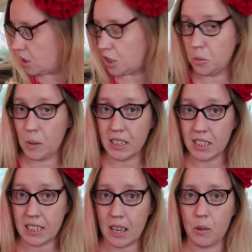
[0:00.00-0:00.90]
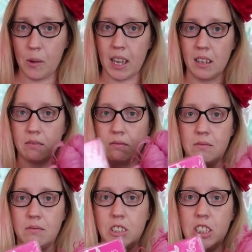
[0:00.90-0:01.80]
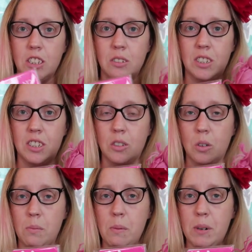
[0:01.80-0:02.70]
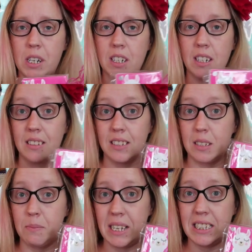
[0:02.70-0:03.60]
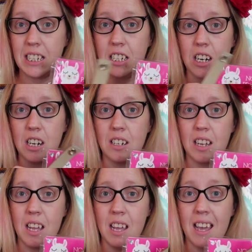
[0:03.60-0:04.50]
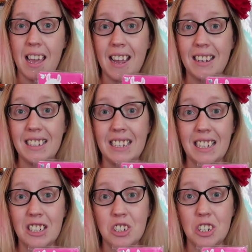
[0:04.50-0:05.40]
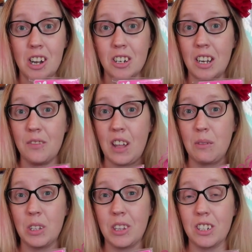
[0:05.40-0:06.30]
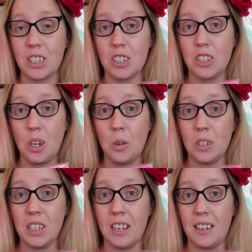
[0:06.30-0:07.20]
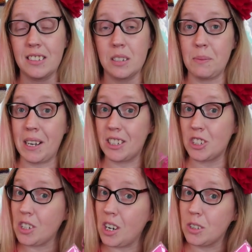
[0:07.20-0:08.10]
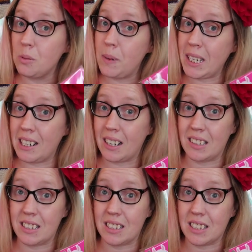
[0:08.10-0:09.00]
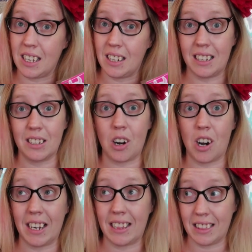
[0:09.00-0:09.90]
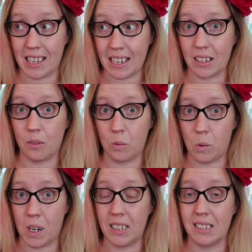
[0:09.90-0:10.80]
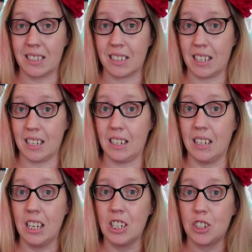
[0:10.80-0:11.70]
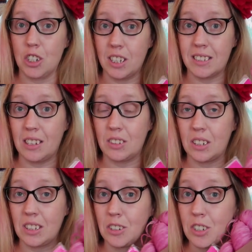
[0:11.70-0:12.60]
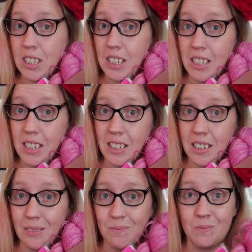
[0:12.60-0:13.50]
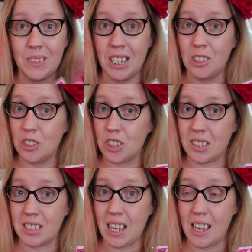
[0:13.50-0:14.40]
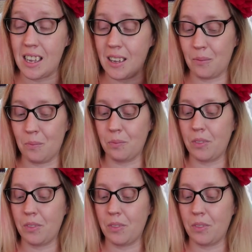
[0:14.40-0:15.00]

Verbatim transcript: to win this giveaway, which includes this adorable book, this amazing yarn, and again a shawl cuff that would look totally awesome on a shawl you made out of this skein, and there are a lot of one skein shawls out there that are stunning, just saying.